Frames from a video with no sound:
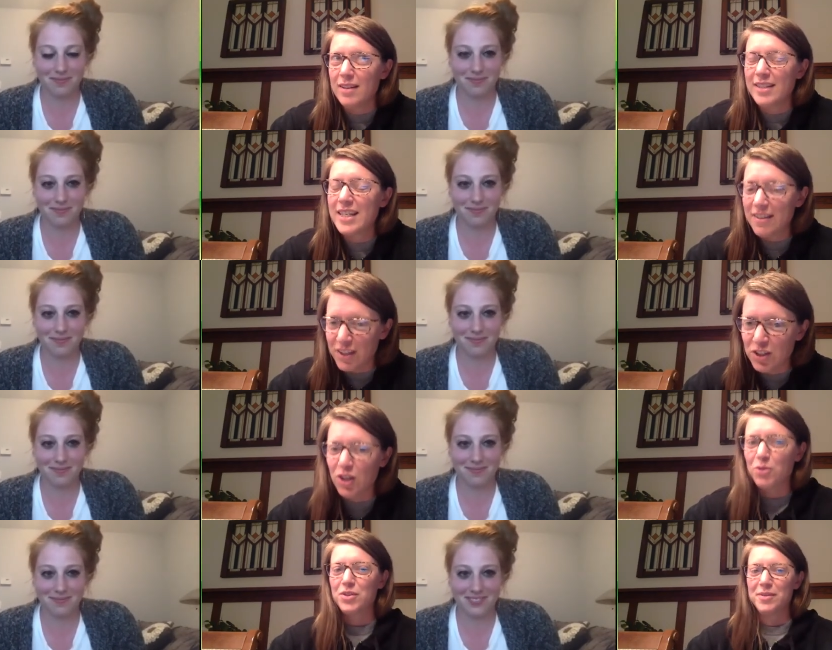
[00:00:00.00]
Speaker 1: TV
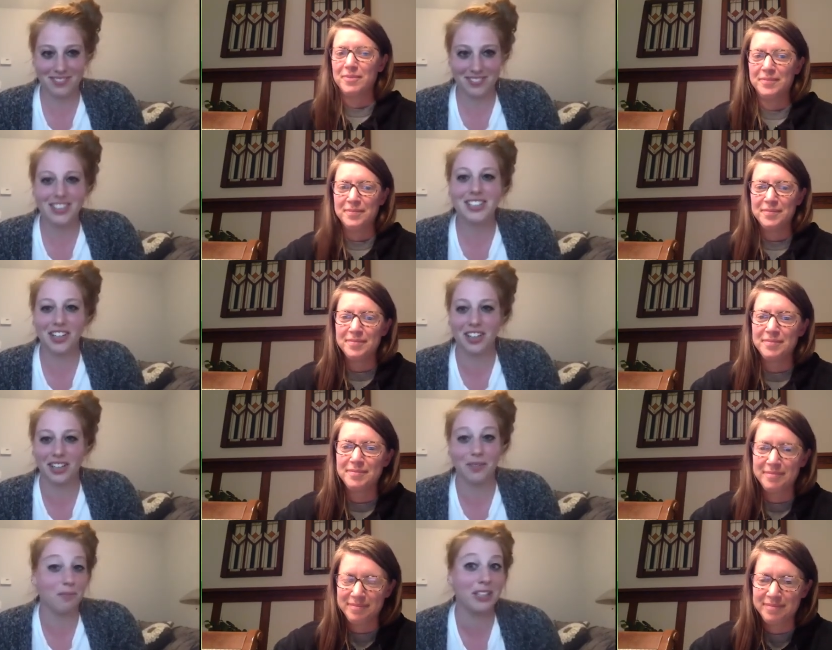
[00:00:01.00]
shows.
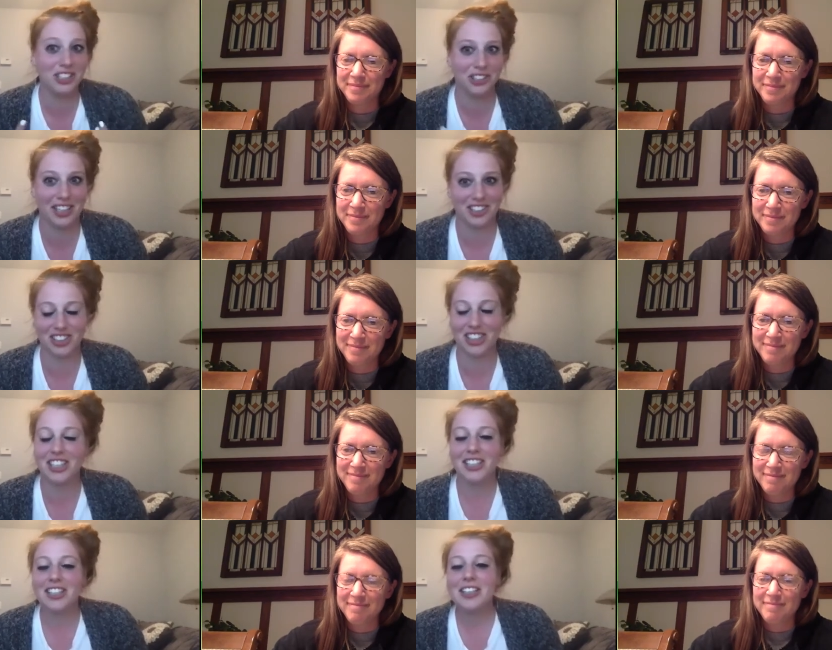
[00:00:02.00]
Speaker 2: Okay, me too, actually.
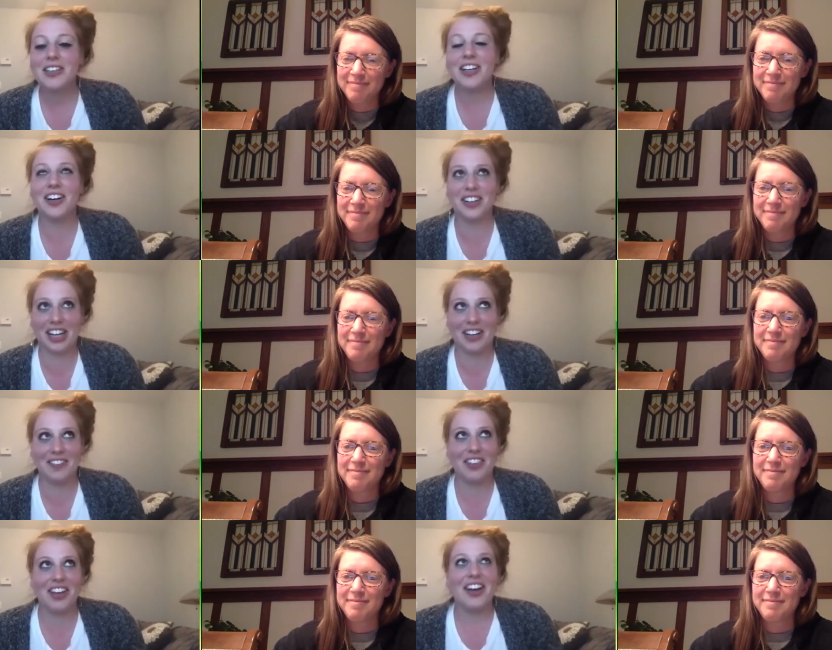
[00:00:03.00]
Okay,
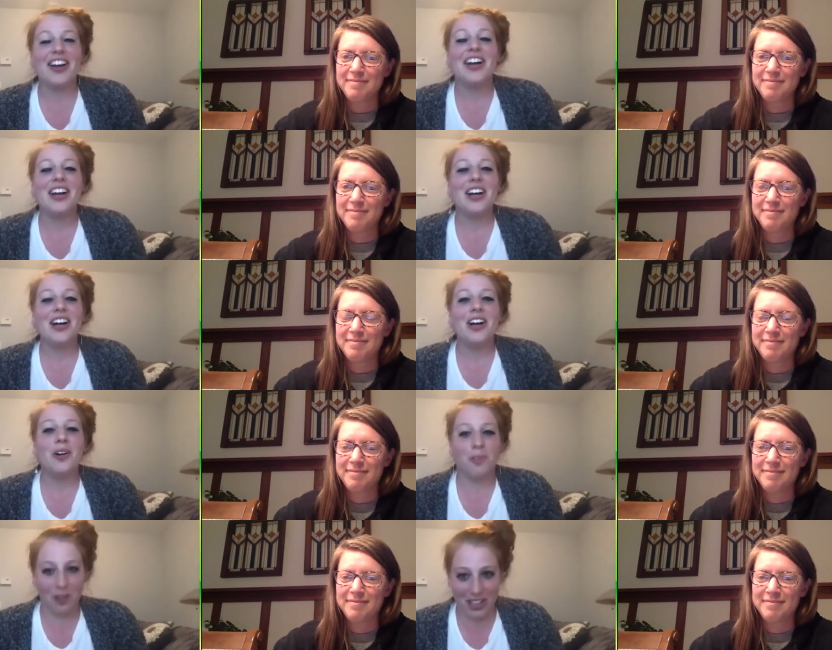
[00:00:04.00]

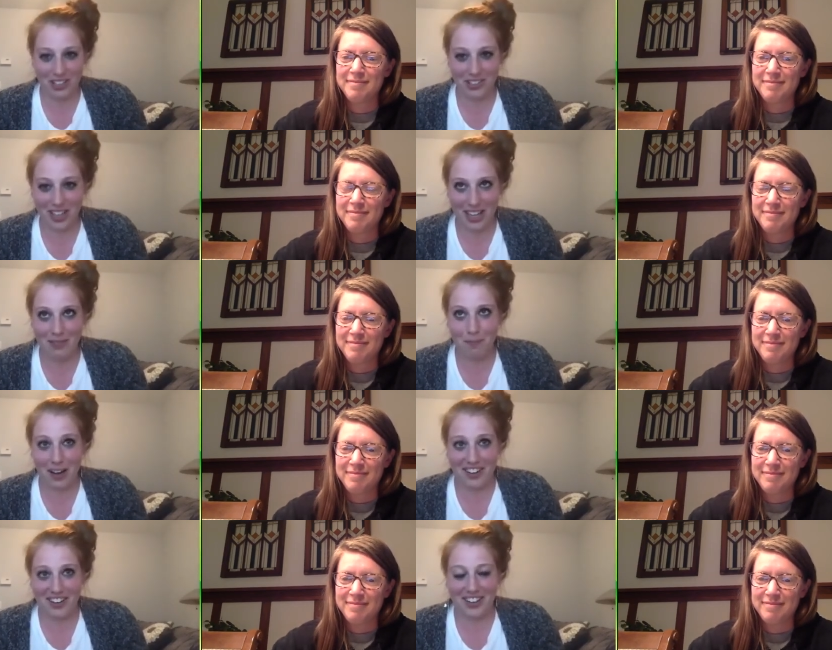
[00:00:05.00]
what do you like
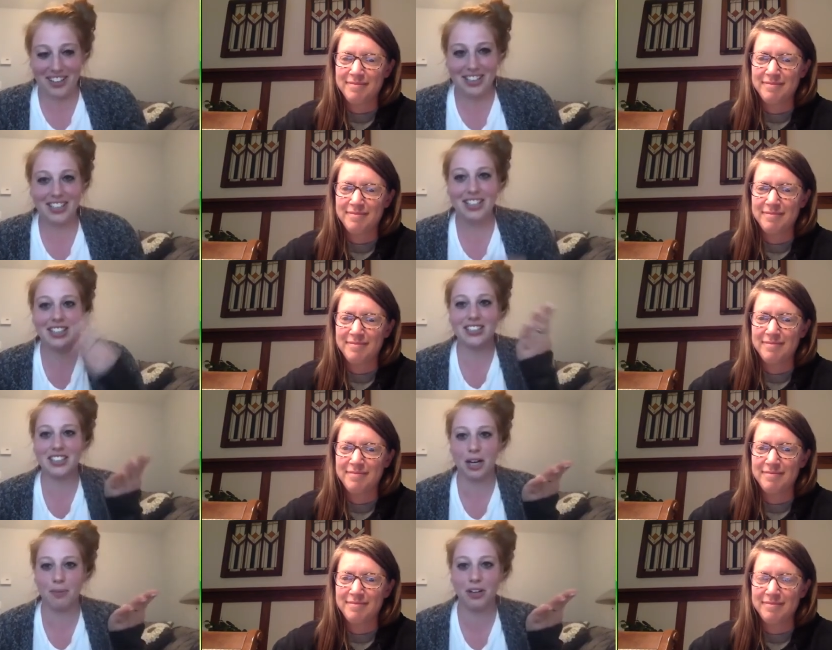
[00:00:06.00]
better,
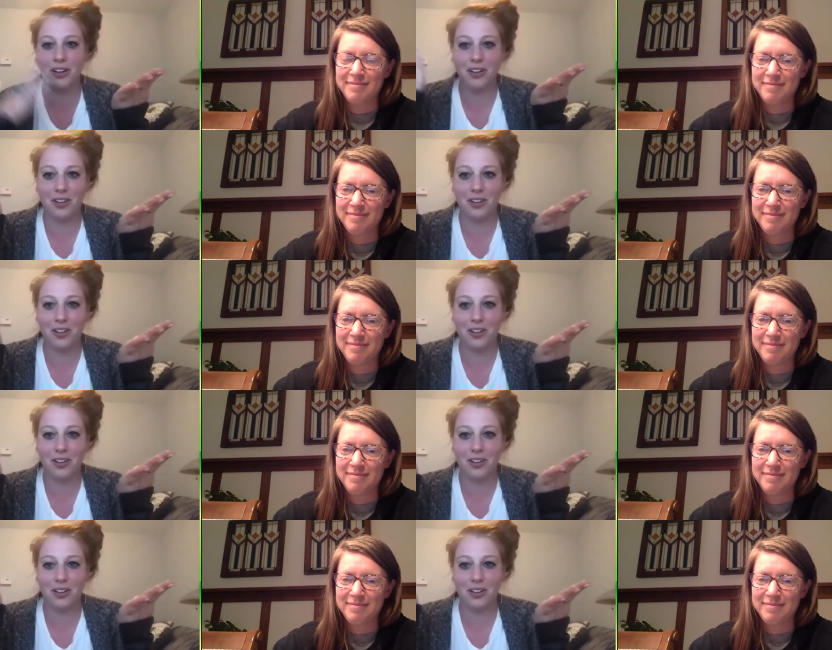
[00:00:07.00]
summer